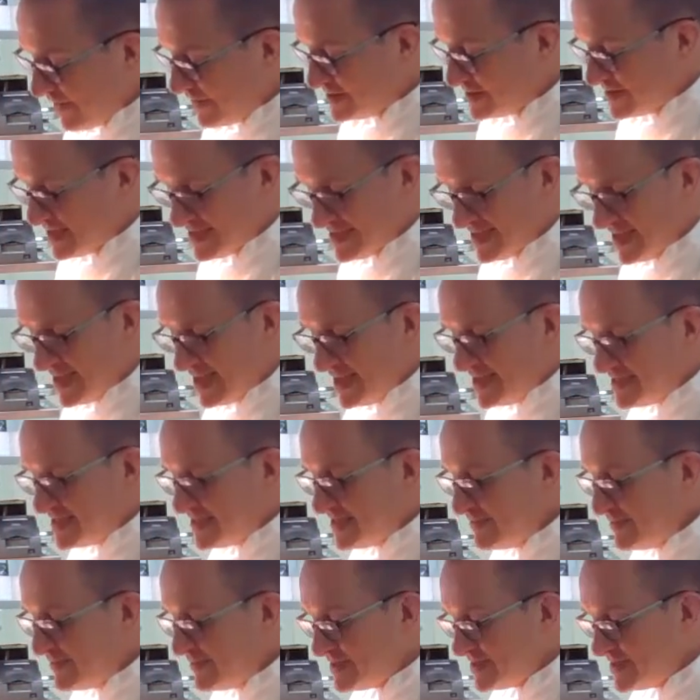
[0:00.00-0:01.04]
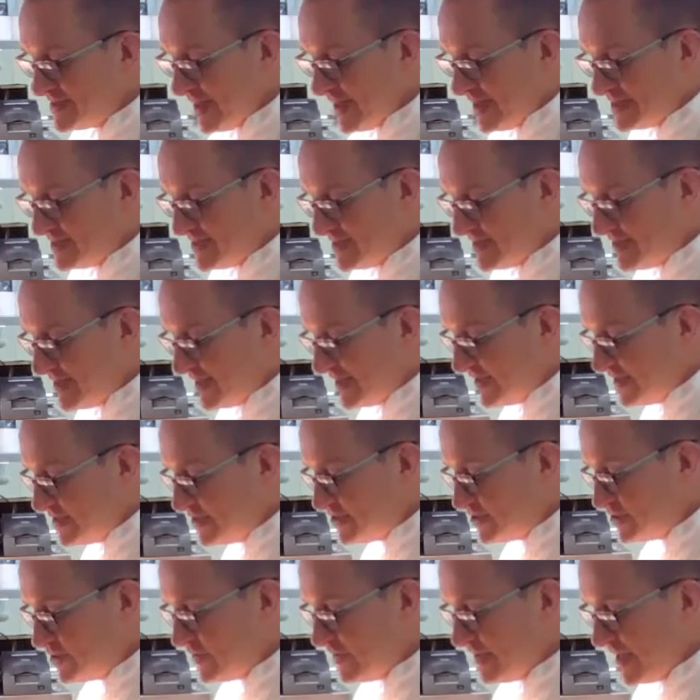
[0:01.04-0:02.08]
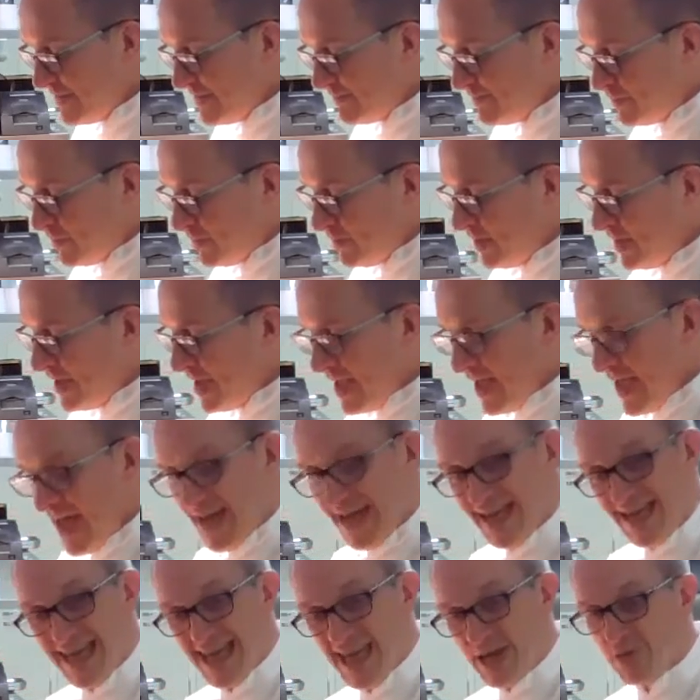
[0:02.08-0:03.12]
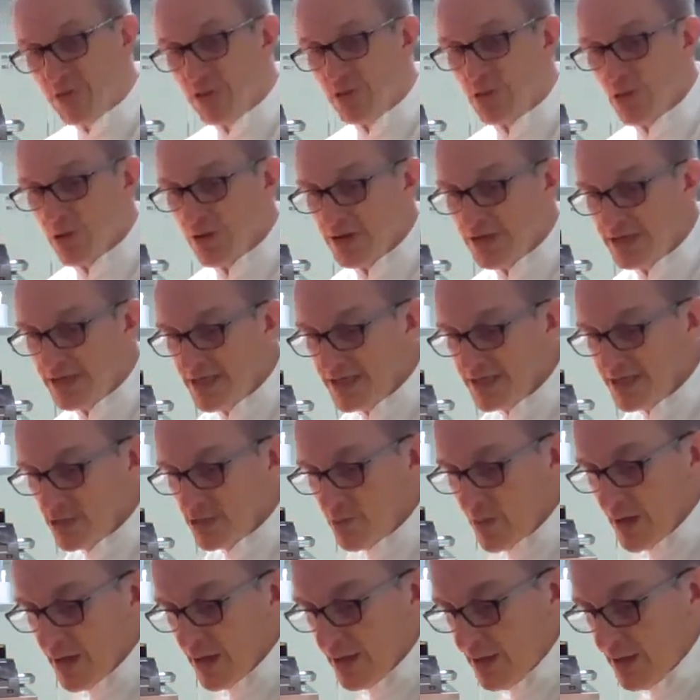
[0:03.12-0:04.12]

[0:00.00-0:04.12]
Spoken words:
carrot sticks, similar size and thickness to the apple, and equal quantities as